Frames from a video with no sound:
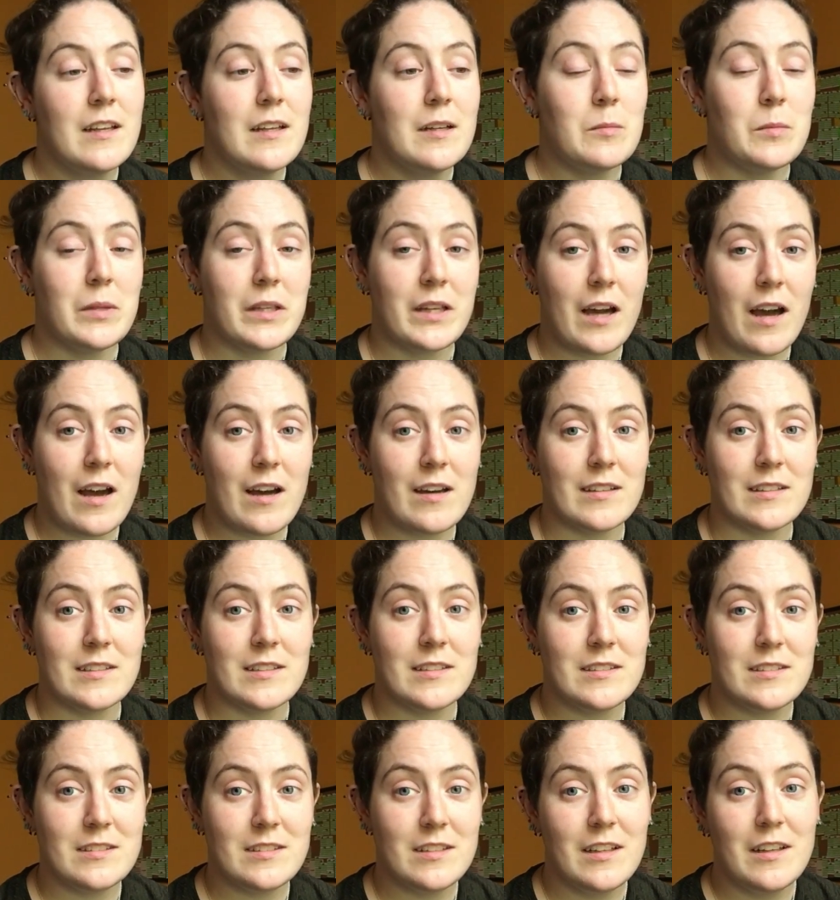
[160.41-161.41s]

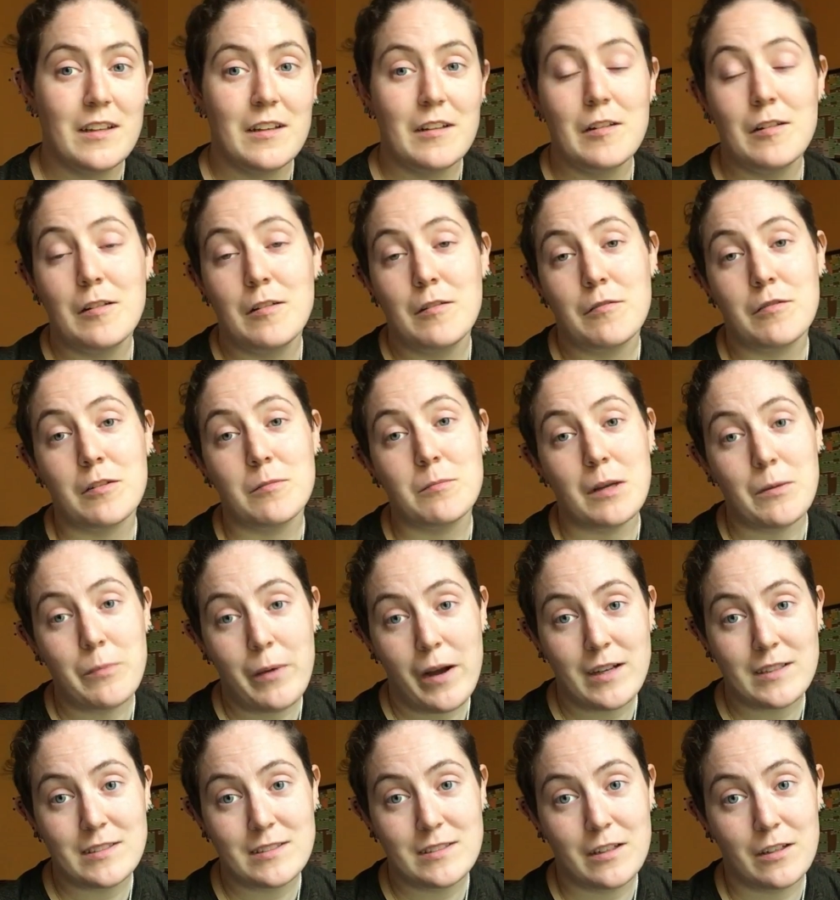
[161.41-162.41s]
Because from my
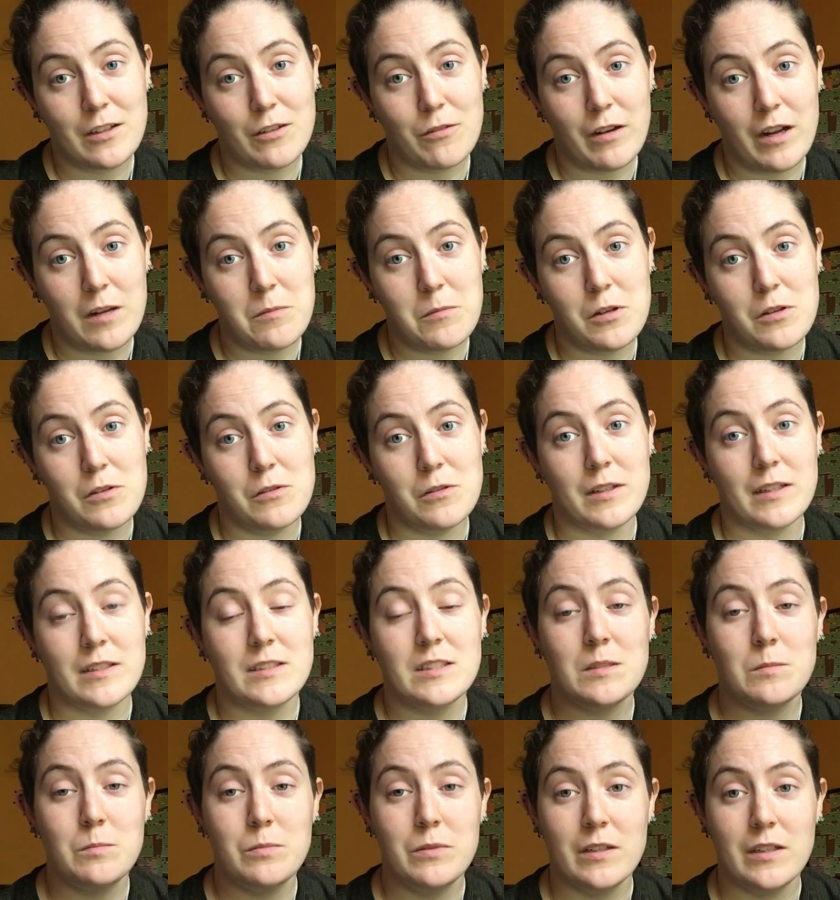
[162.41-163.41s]
past NaNoWriMo
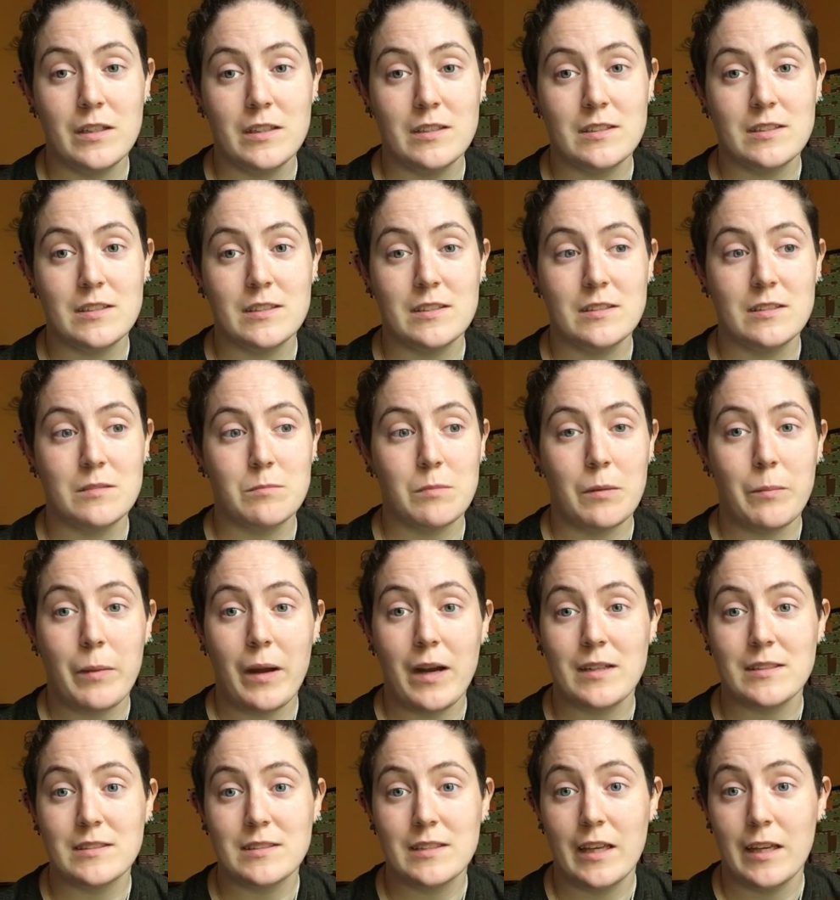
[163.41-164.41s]
experiences, my
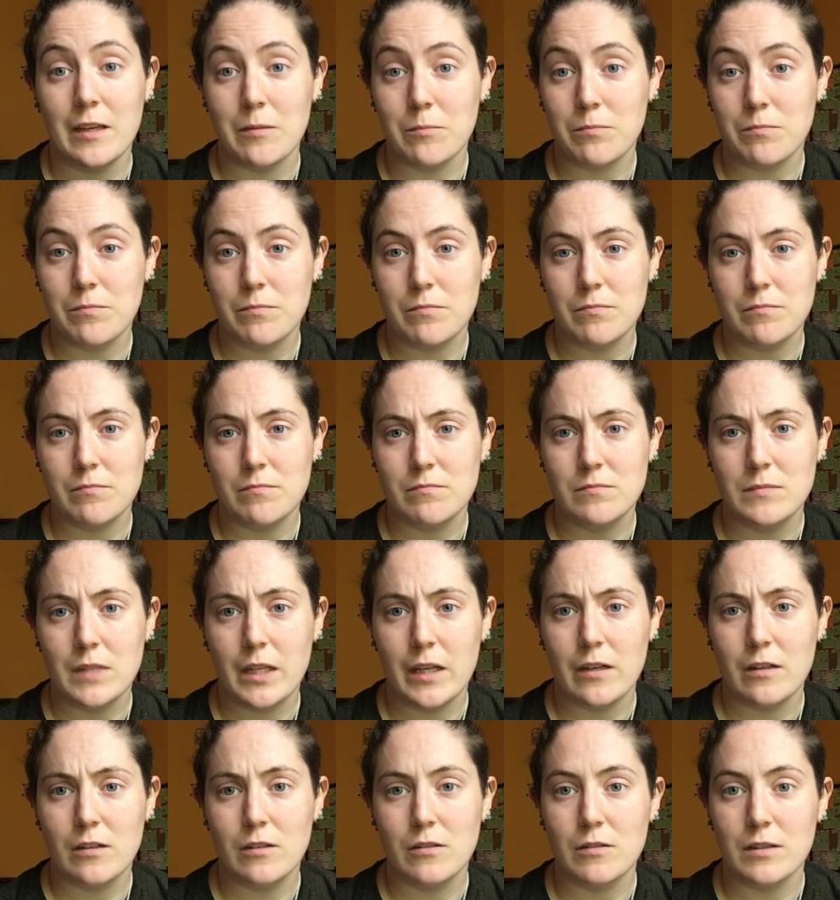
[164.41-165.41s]
past Camp
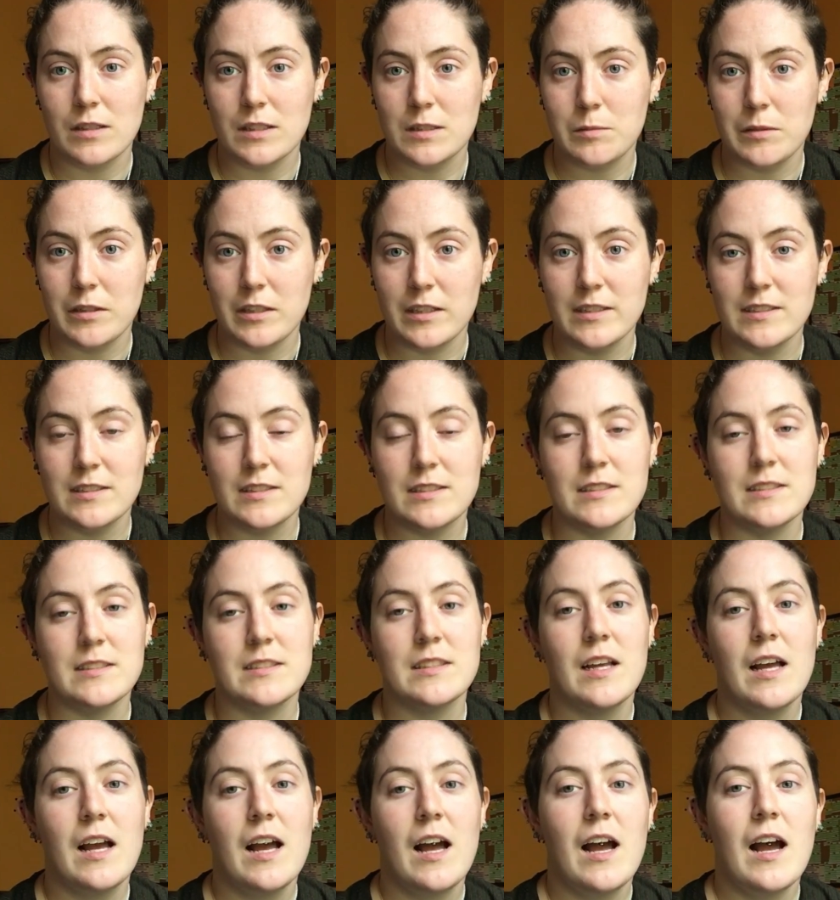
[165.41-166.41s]
Nano experiences,
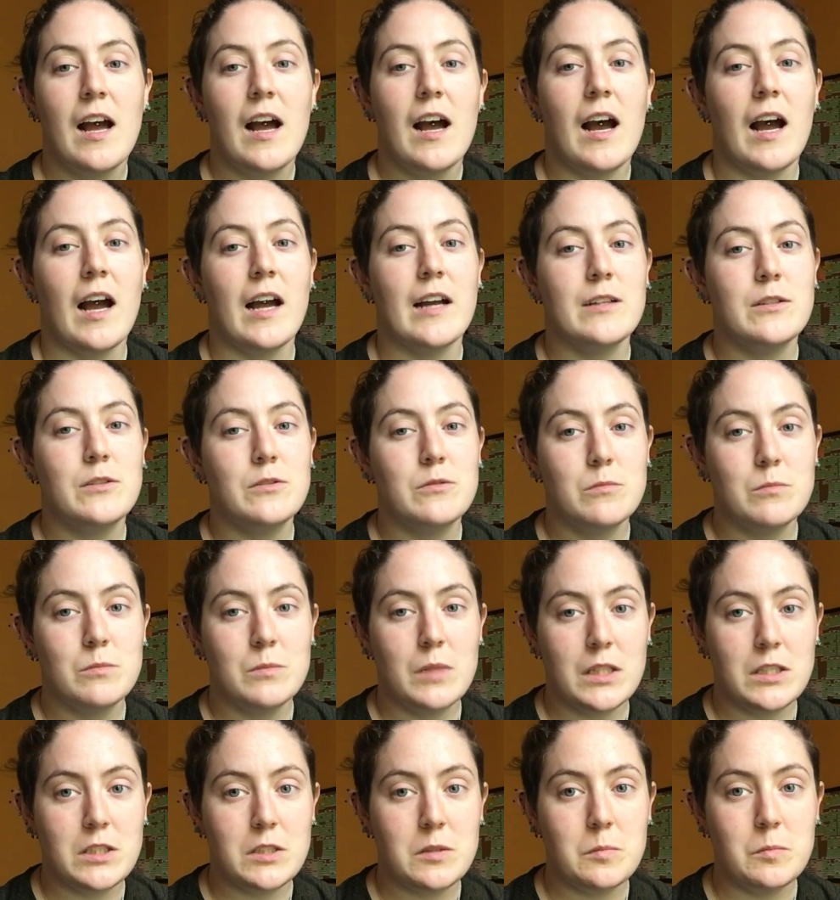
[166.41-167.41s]
I do
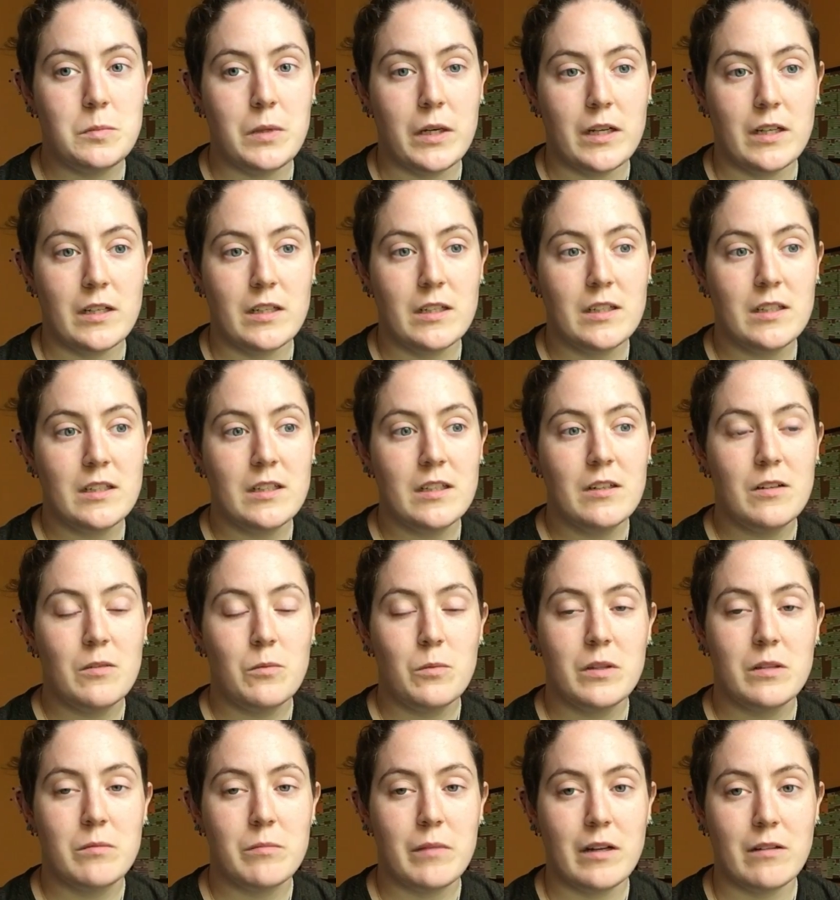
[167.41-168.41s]
much better
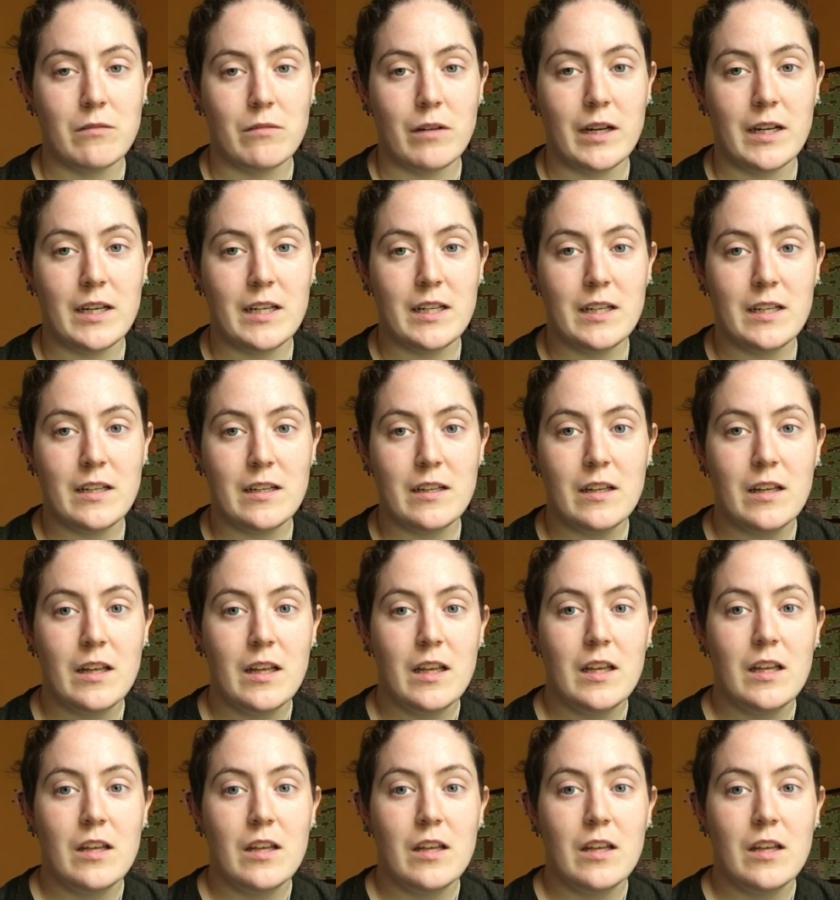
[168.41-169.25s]
with my writing